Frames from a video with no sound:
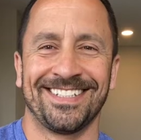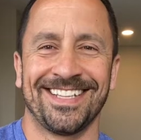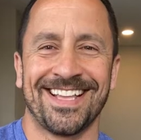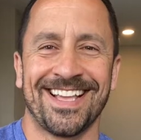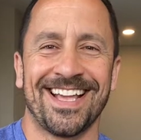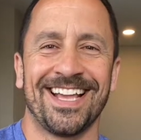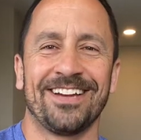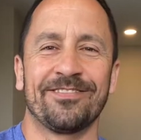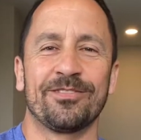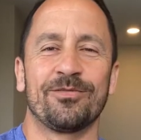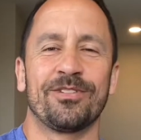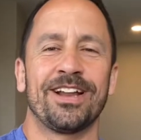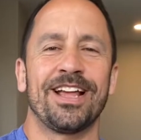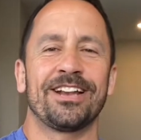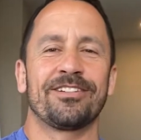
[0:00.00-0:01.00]
Hey
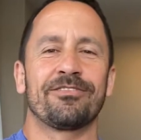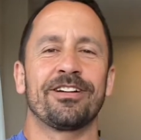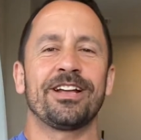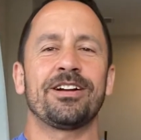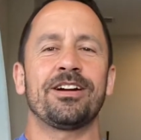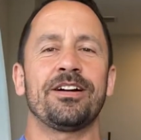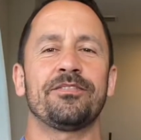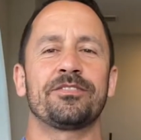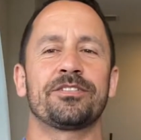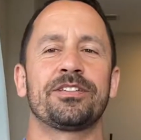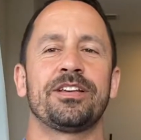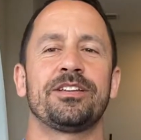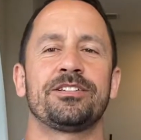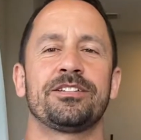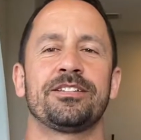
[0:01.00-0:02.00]
everyone, had a great
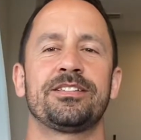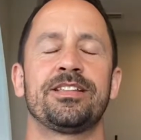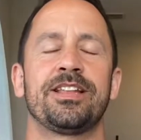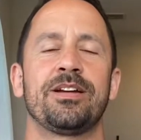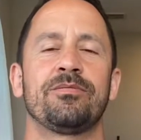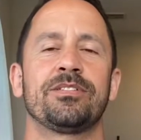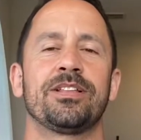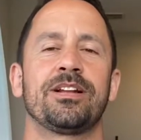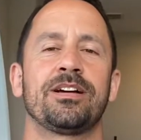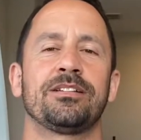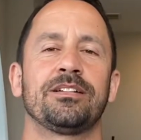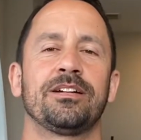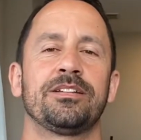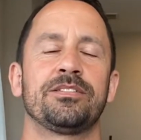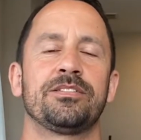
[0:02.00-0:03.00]
conversation today with an
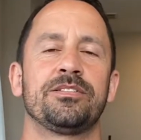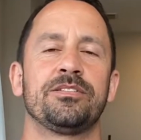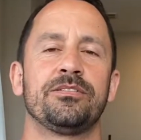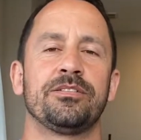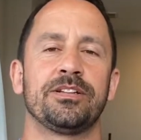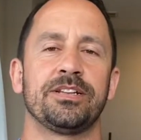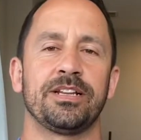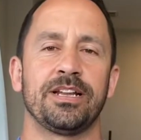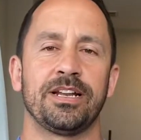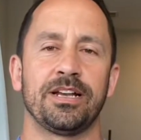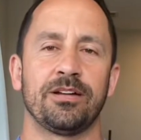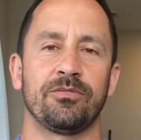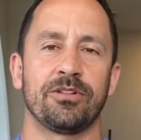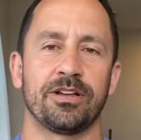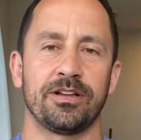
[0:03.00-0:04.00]
online student and
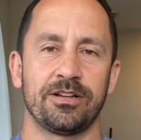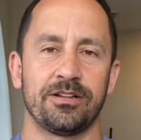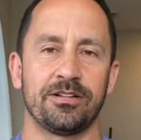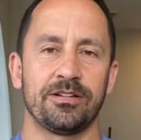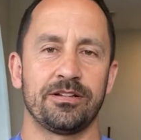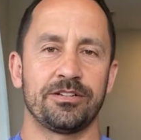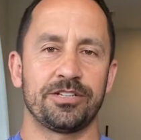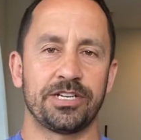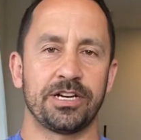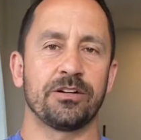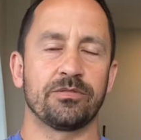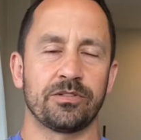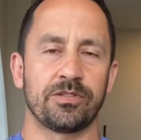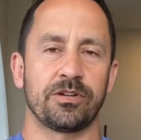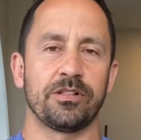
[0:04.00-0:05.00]
I want to share
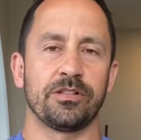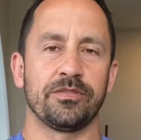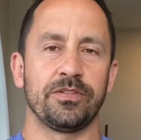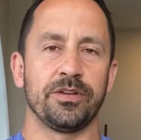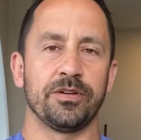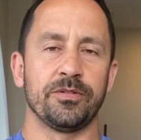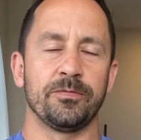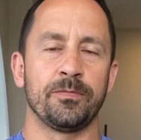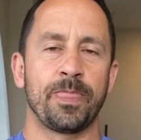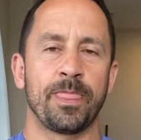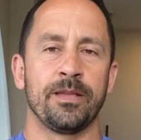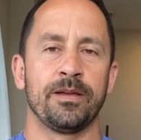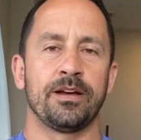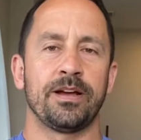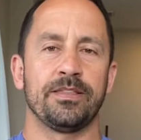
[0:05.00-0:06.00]
it with all of you.
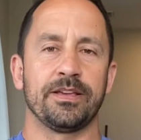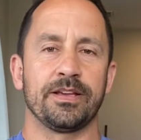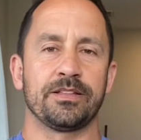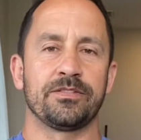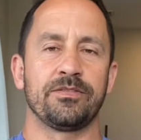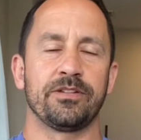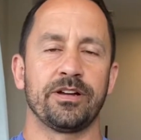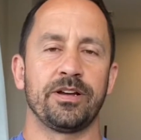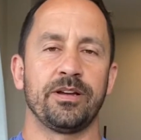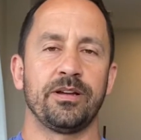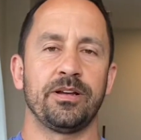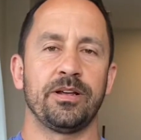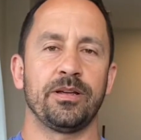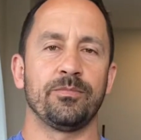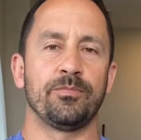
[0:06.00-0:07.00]
I think it's very
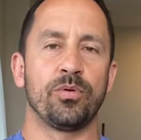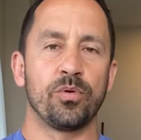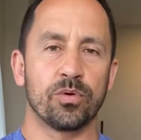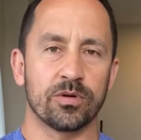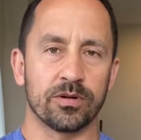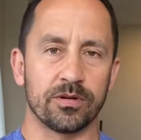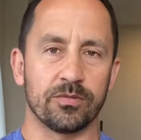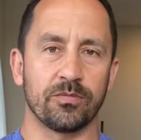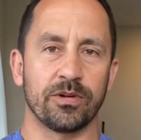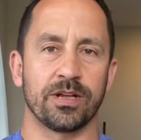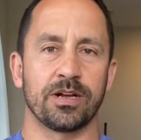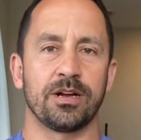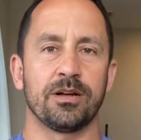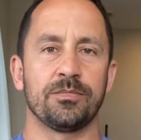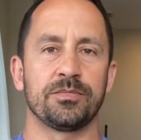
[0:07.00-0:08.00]
important when
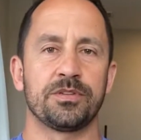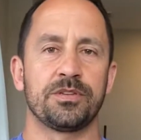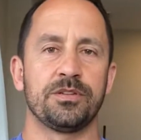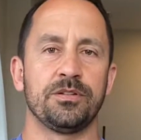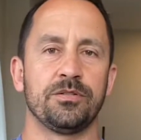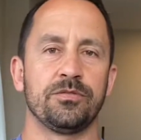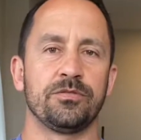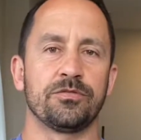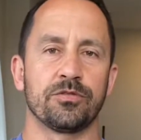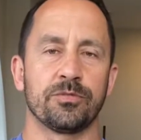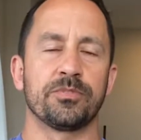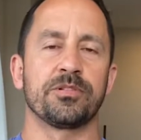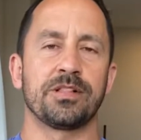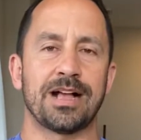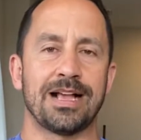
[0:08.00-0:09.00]
it comes to
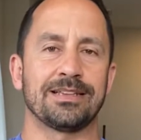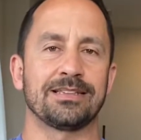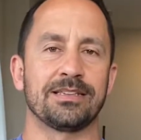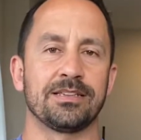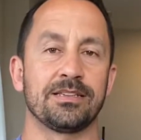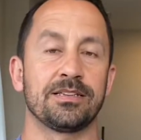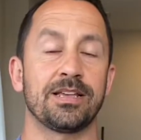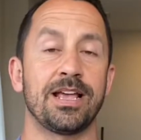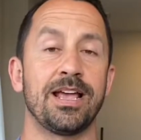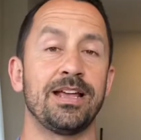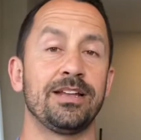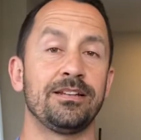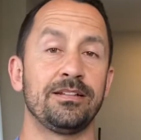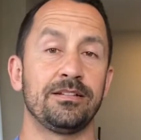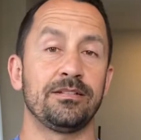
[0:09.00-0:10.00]
group classes
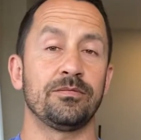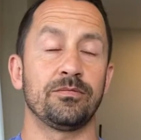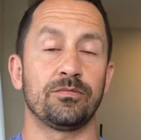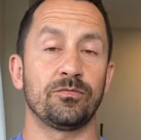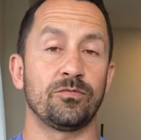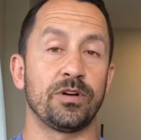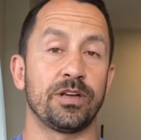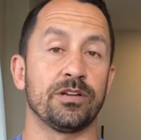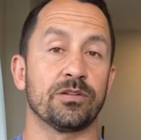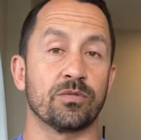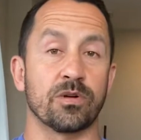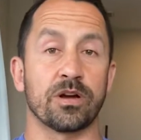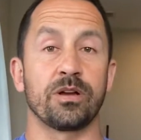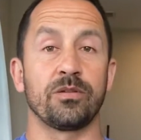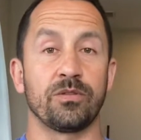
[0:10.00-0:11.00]
and when you're
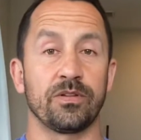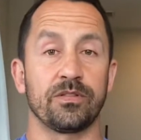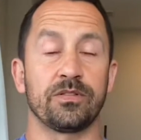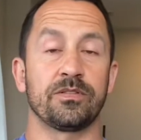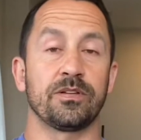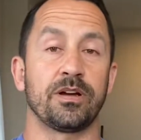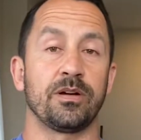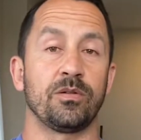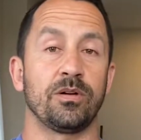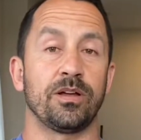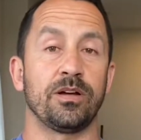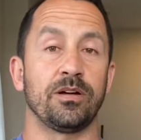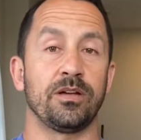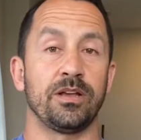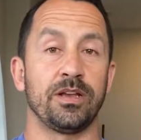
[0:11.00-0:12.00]
working with
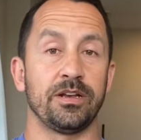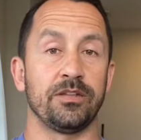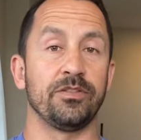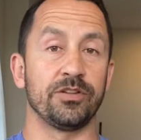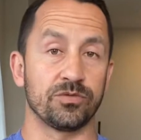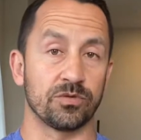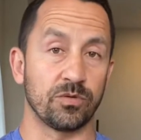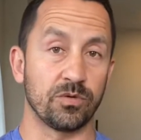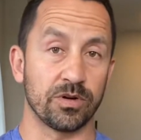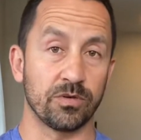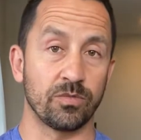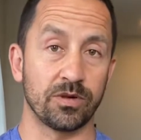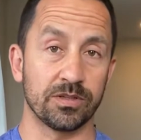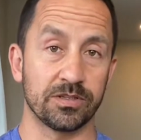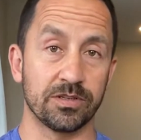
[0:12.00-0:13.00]
individual
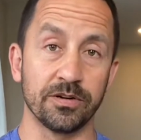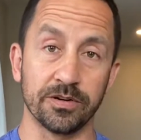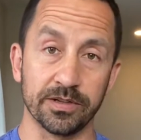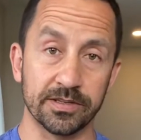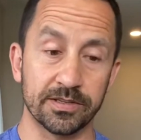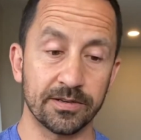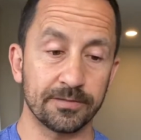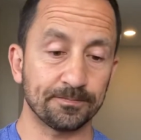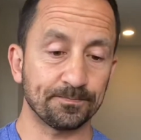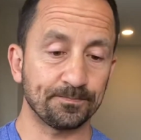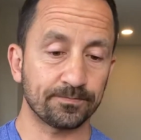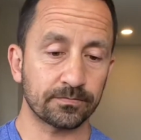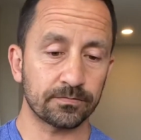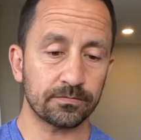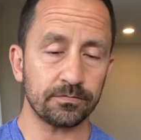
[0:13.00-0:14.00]
one-to-one students.
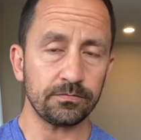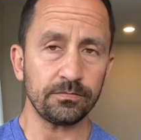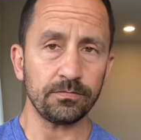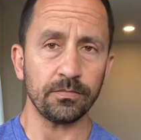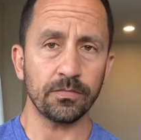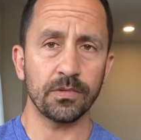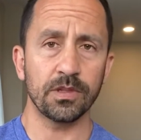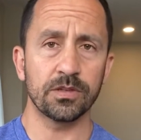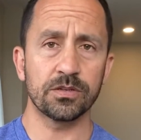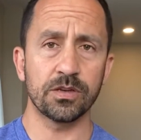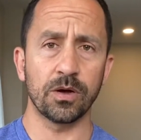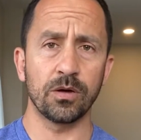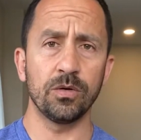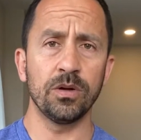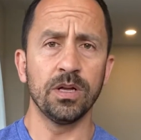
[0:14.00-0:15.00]

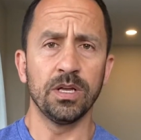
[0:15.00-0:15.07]
So